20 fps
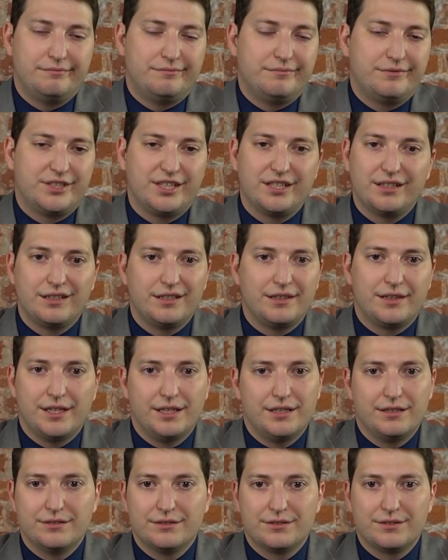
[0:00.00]
silly
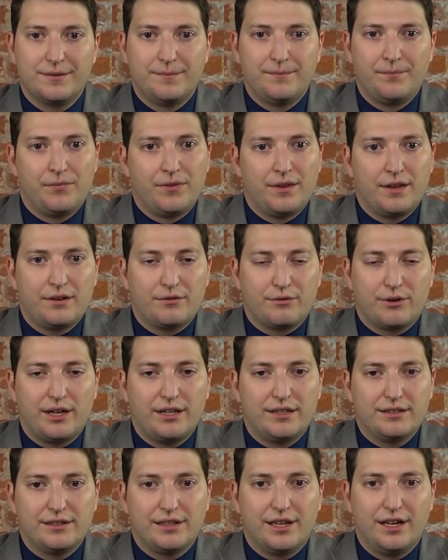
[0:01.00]
things,
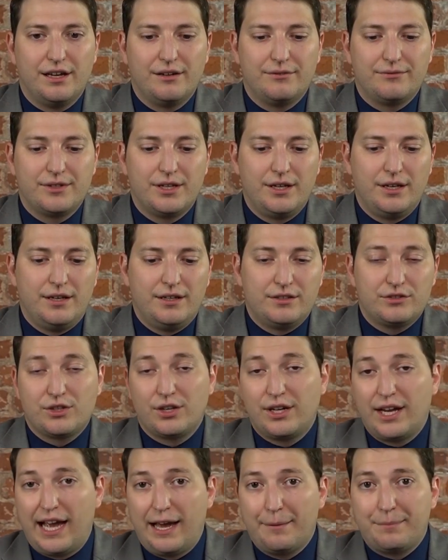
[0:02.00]
right and left. It's
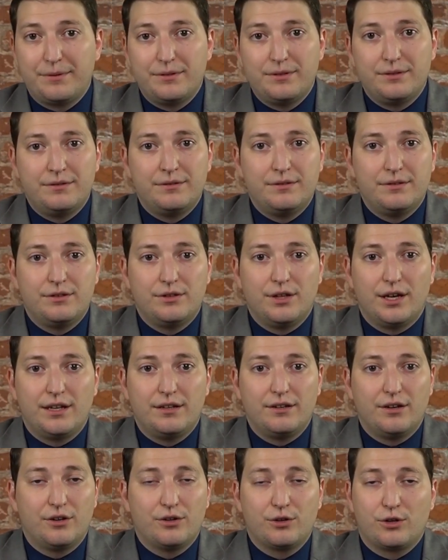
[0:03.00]
going to happen
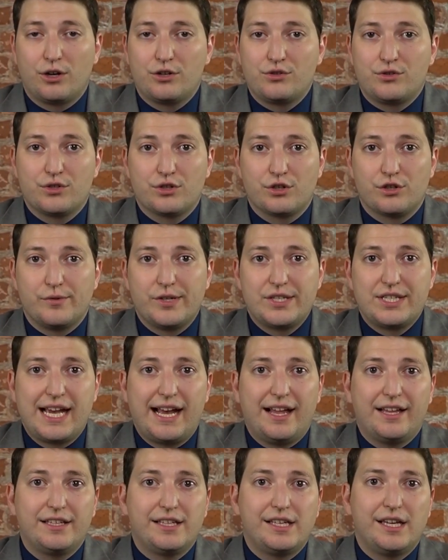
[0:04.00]
that other countries are going to
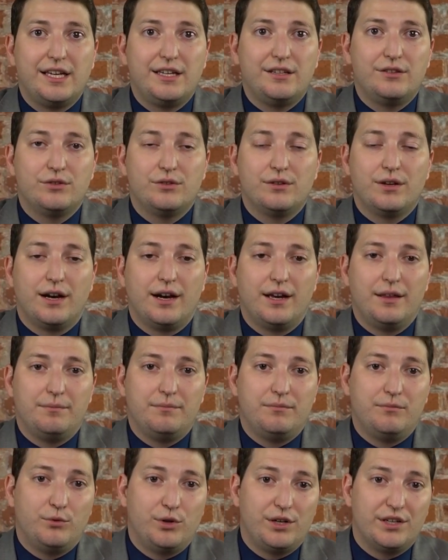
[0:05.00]
retaliate. I
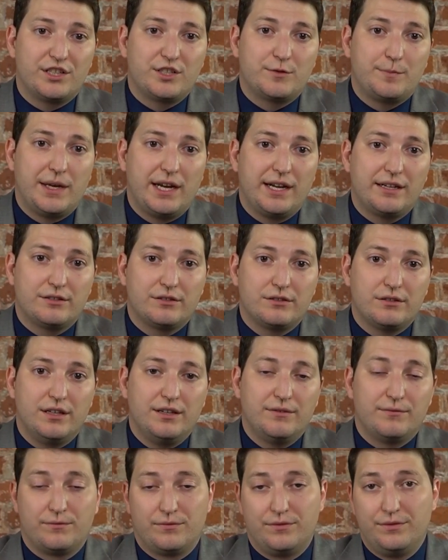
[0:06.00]
would expect
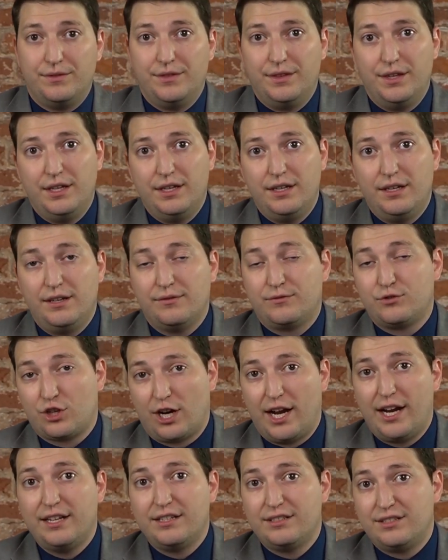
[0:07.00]
if
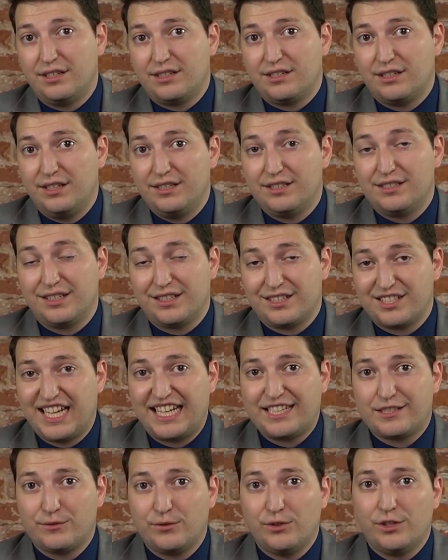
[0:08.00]
China is
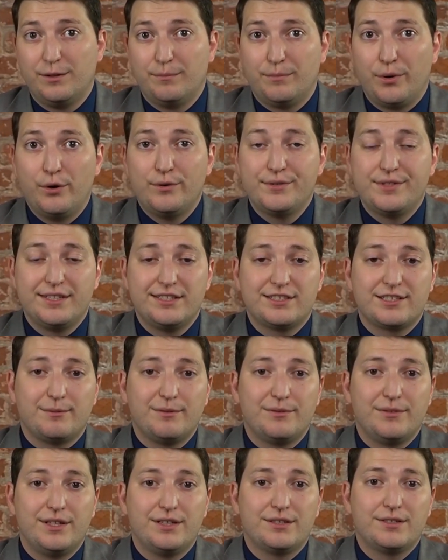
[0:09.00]
successful in imposing some
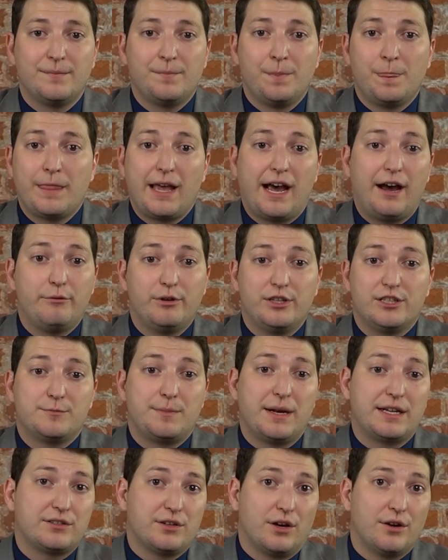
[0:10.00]
of this, I would
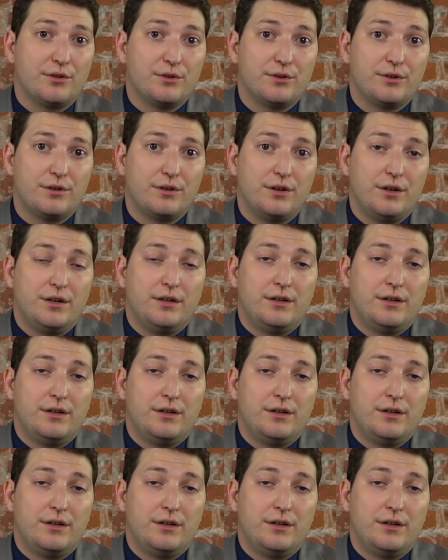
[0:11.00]
expect other